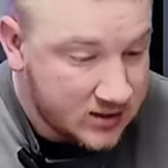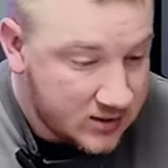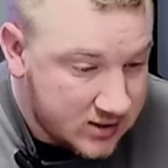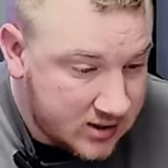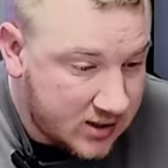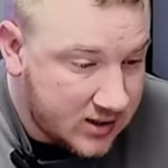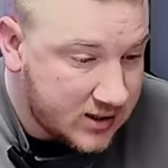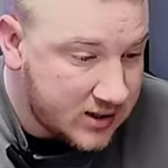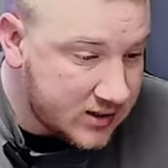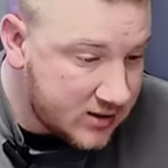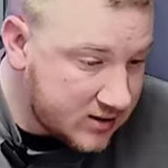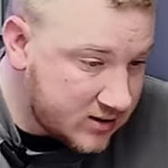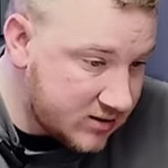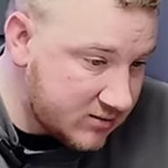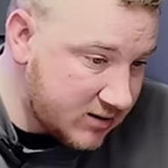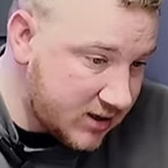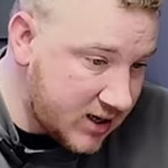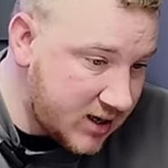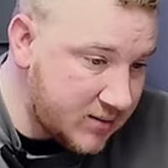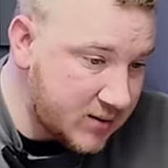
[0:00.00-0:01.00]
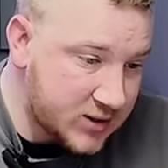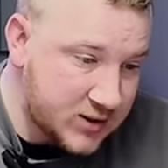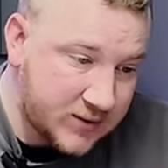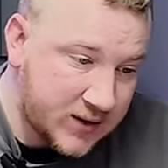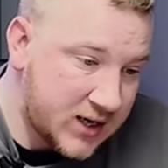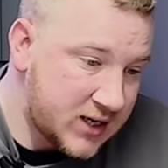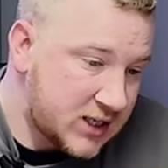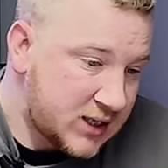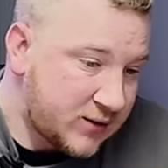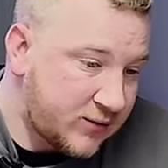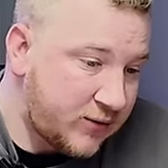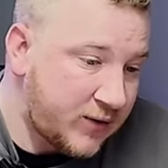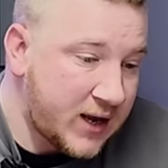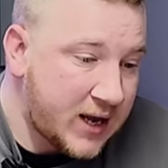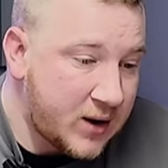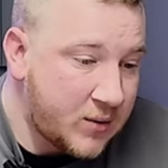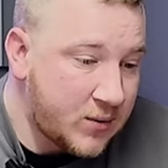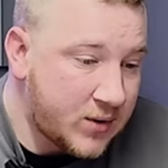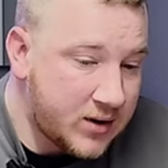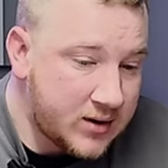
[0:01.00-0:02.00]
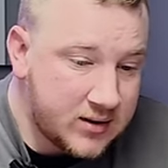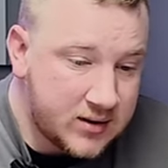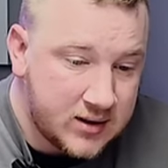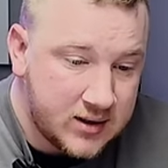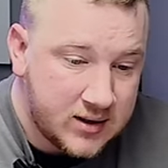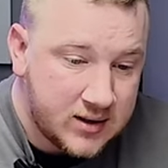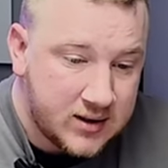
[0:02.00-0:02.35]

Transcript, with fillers: tyres, yeah, it's a fair one.